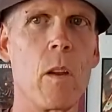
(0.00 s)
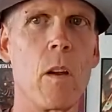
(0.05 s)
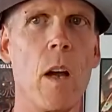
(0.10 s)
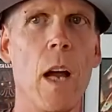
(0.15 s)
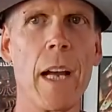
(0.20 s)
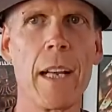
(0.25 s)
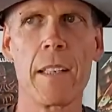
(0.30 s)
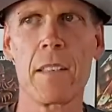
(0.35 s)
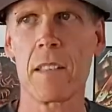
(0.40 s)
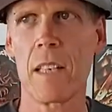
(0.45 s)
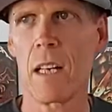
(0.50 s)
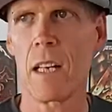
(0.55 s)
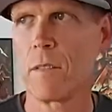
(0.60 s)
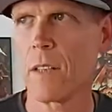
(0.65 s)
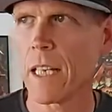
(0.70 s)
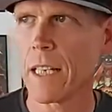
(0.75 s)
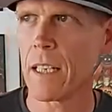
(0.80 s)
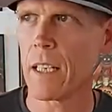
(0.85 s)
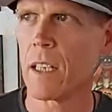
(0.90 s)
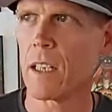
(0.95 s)
I guess, kind of
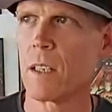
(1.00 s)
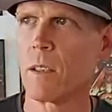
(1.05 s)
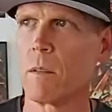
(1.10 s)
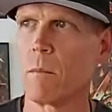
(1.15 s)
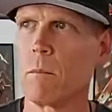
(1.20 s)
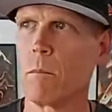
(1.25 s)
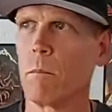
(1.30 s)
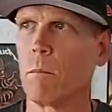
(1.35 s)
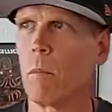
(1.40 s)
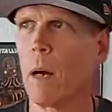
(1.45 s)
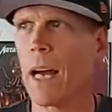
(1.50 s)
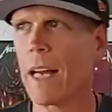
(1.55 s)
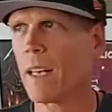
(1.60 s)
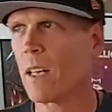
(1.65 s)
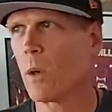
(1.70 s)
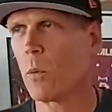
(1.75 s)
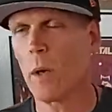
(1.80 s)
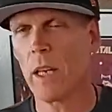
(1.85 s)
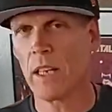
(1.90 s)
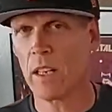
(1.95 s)
like I don't
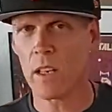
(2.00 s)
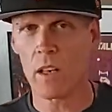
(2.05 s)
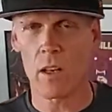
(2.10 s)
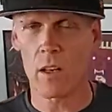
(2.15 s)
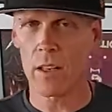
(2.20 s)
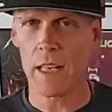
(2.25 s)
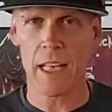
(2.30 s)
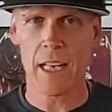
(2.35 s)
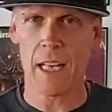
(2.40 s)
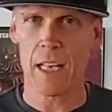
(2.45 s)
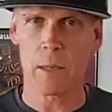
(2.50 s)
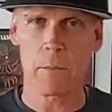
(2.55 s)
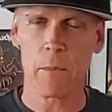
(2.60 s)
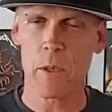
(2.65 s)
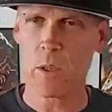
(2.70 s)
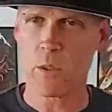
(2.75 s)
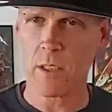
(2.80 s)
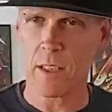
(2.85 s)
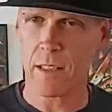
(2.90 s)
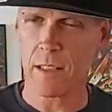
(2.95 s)
know what you call that kind of
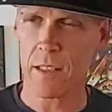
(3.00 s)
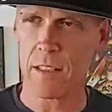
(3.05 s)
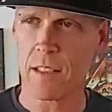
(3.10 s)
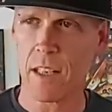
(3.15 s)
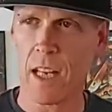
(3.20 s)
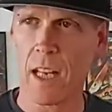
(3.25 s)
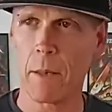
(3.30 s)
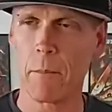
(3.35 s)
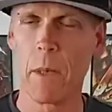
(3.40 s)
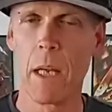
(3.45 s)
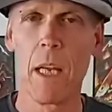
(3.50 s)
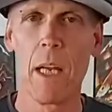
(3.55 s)
music at the time,